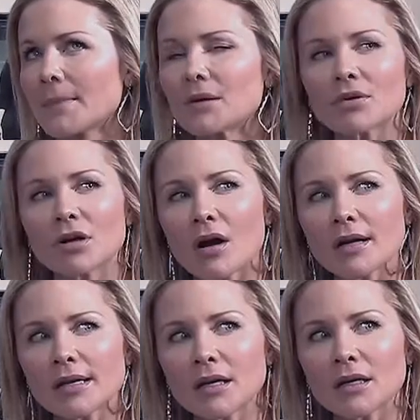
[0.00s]
But
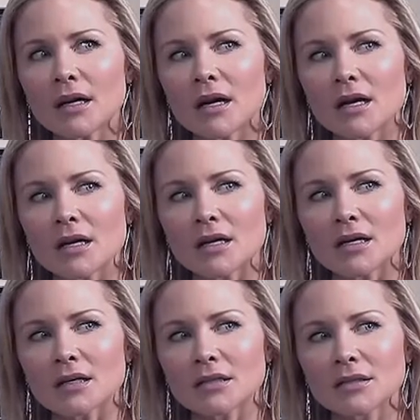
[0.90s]
regarding
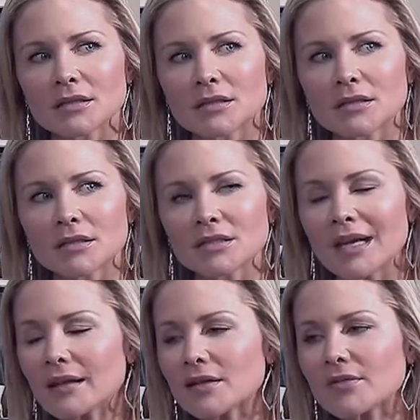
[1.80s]

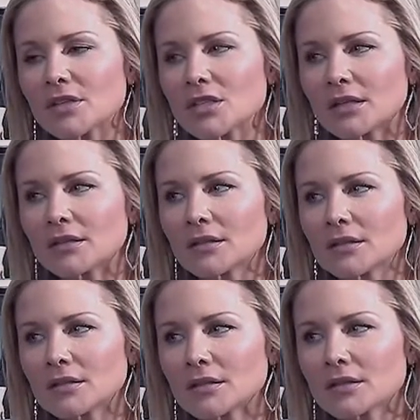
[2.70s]
television,
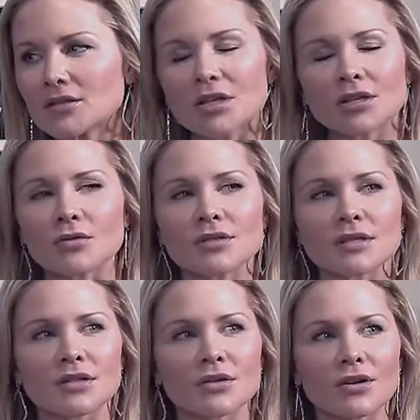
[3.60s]
there's a
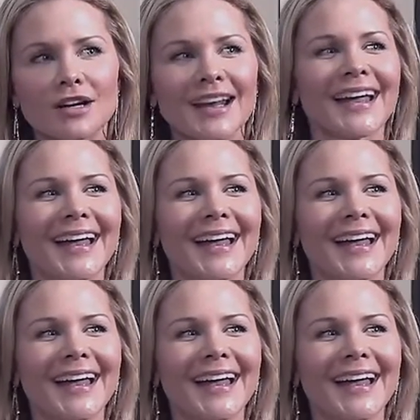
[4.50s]
ghost at the door.